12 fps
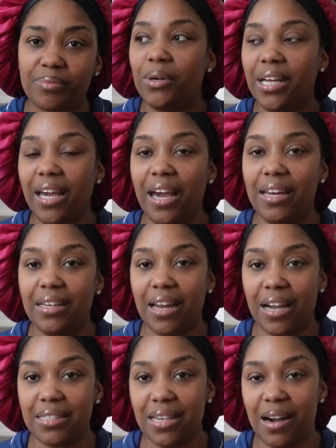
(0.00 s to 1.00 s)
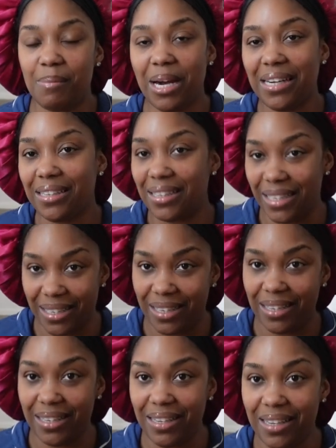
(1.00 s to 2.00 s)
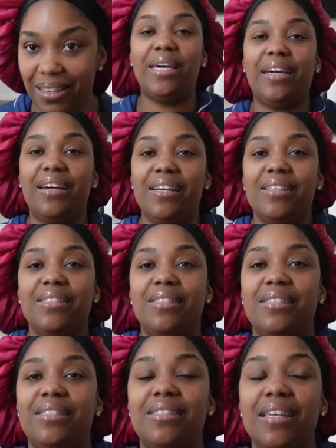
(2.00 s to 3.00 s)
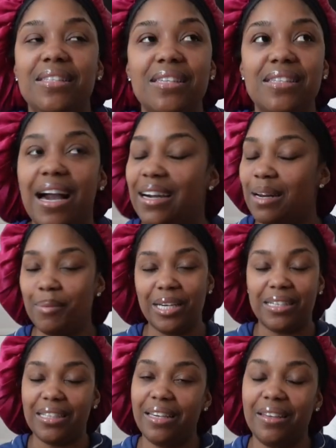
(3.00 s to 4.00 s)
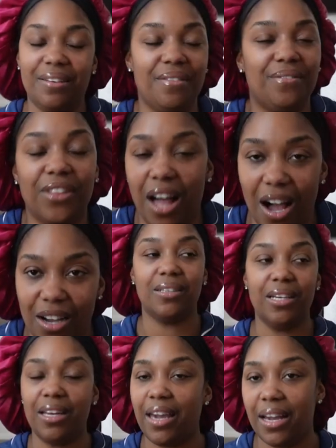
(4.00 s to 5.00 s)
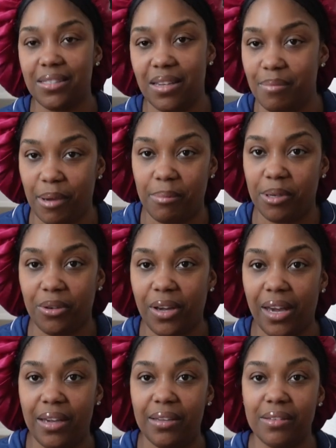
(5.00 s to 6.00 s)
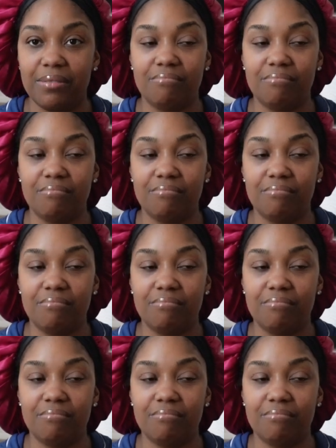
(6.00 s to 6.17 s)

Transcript: I went ahead and knocked out my cleaning because this is not going to be a cleaning vlog. The cleaning got done, baby, okay?